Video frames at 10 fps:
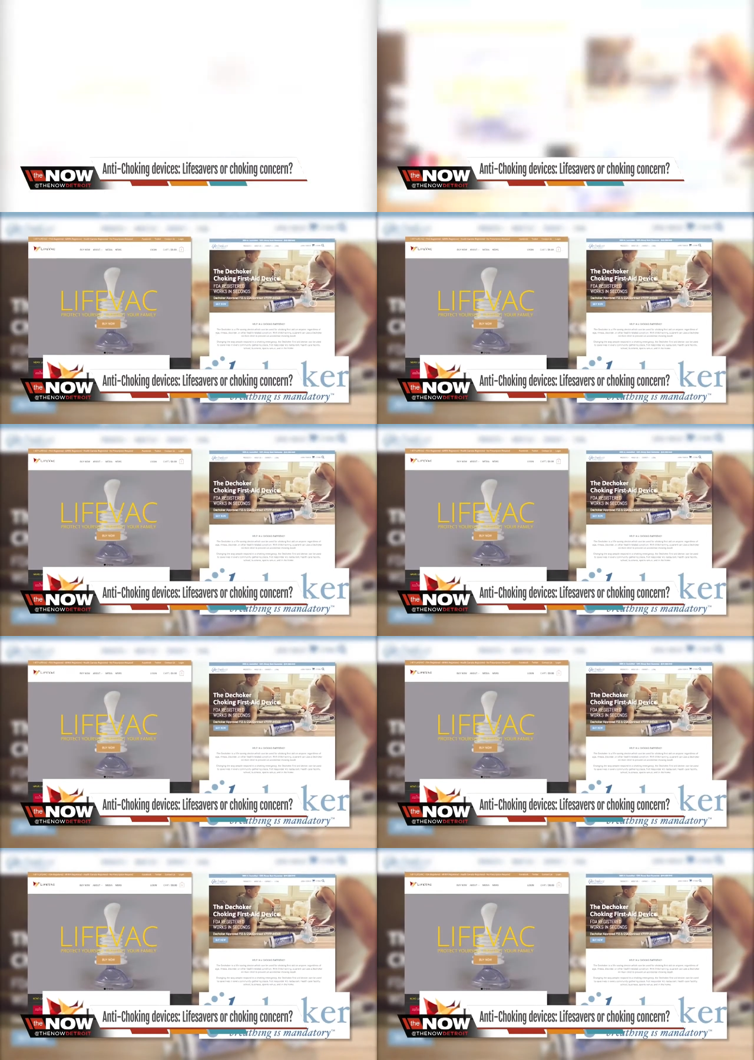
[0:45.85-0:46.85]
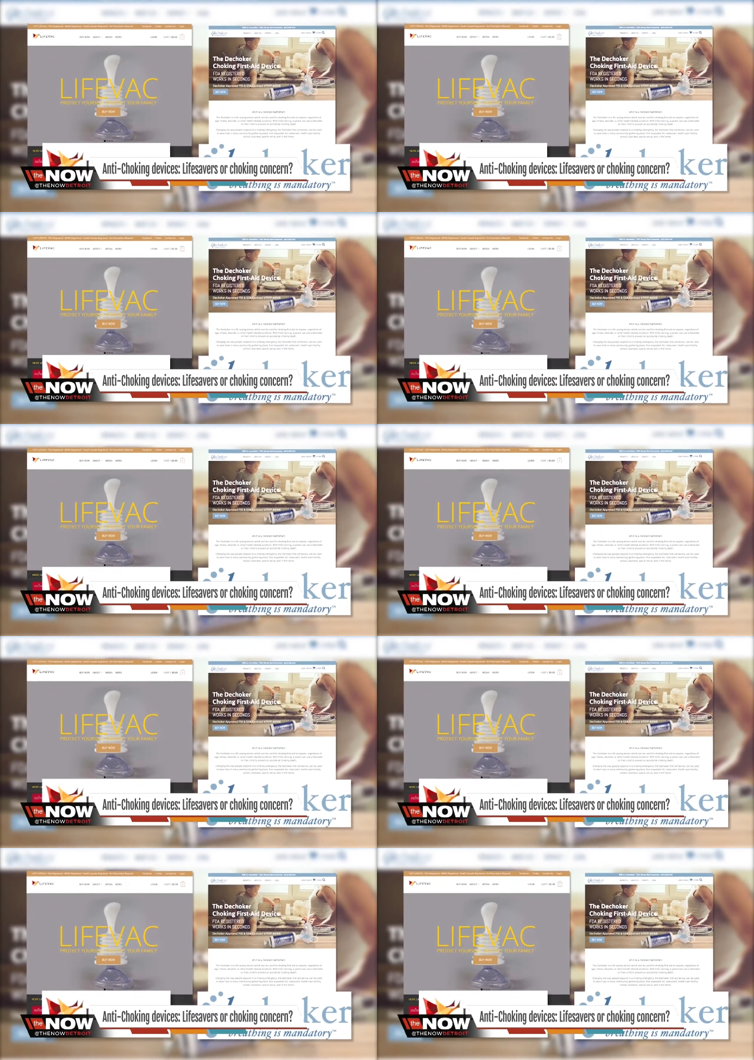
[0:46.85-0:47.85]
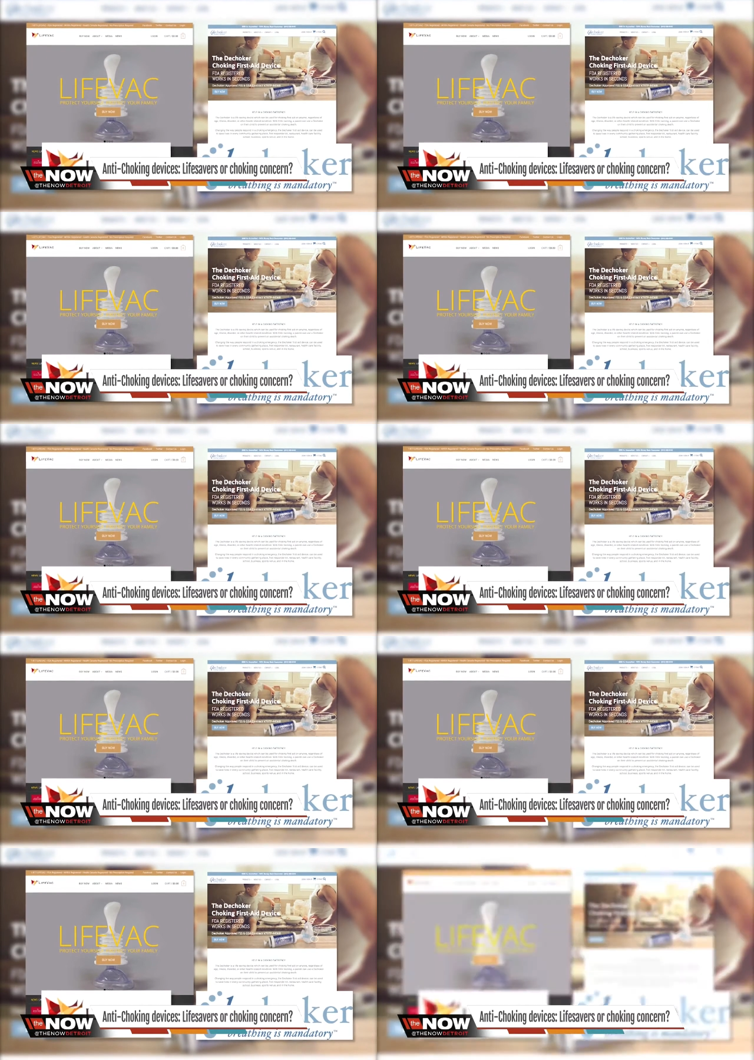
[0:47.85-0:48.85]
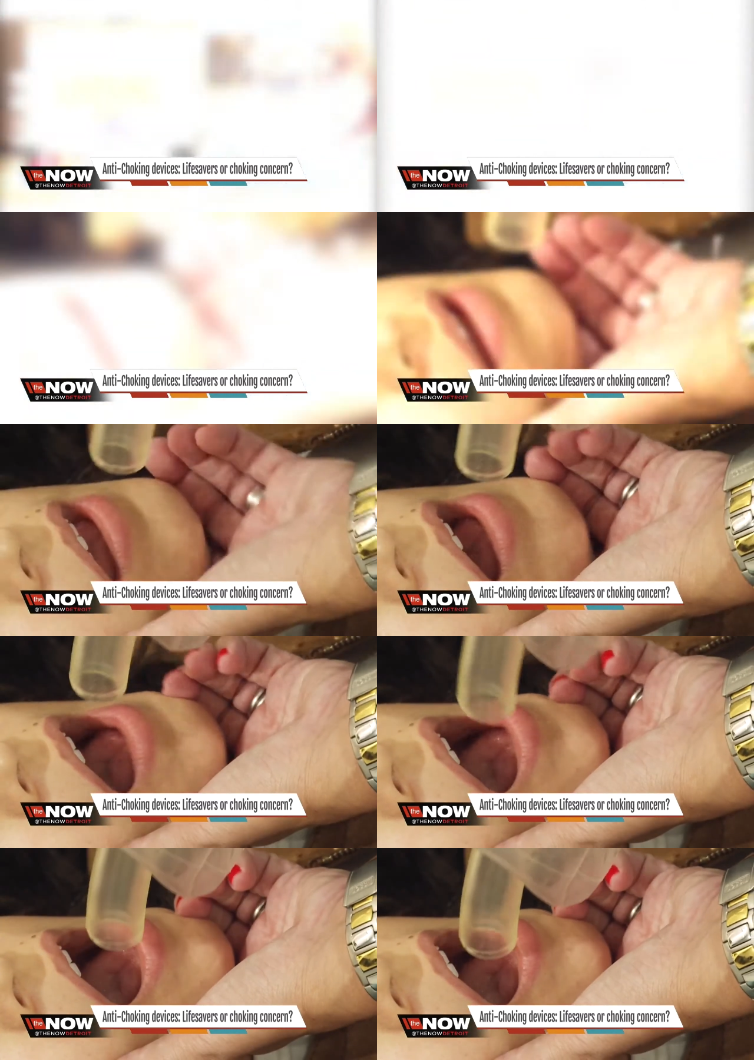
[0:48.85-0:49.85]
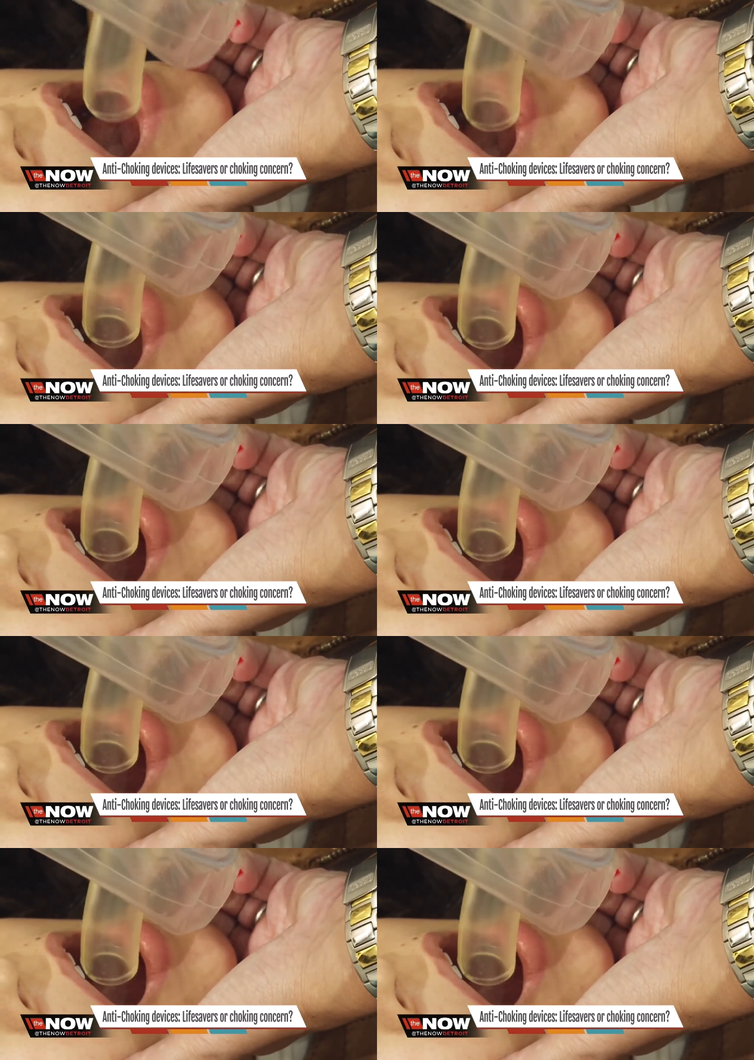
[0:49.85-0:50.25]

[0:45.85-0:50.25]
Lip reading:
[unreadable: no face in view]